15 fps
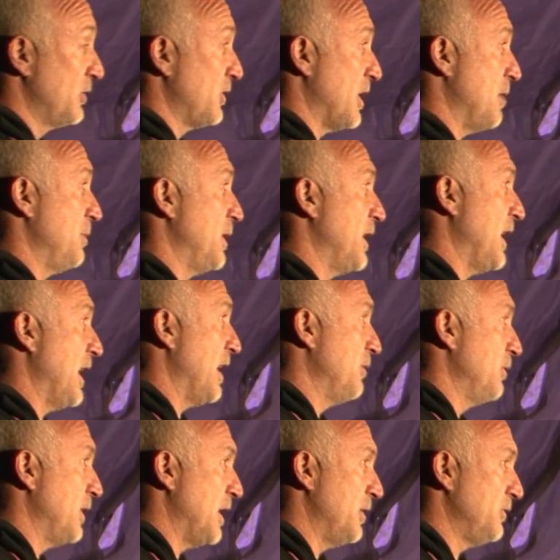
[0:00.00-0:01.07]
trauma that I had
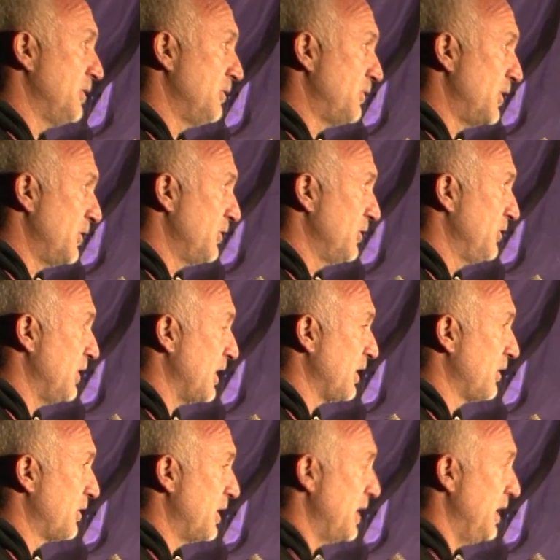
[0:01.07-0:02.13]
when I was in first or
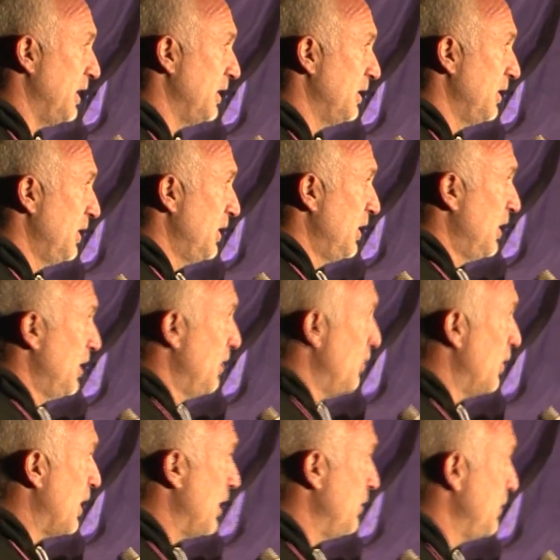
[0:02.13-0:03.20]
second grade,
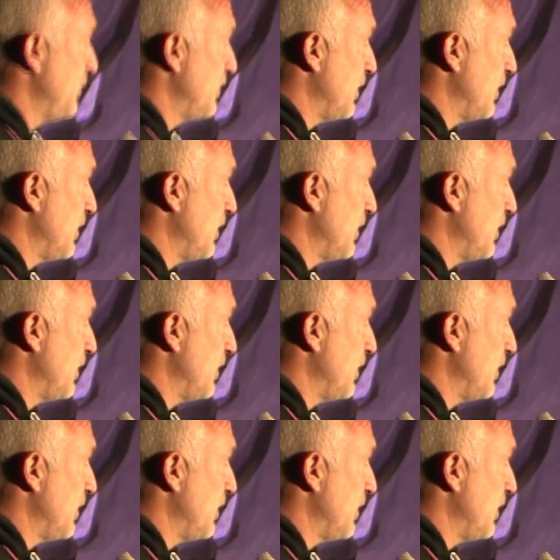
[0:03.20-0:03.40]
where I was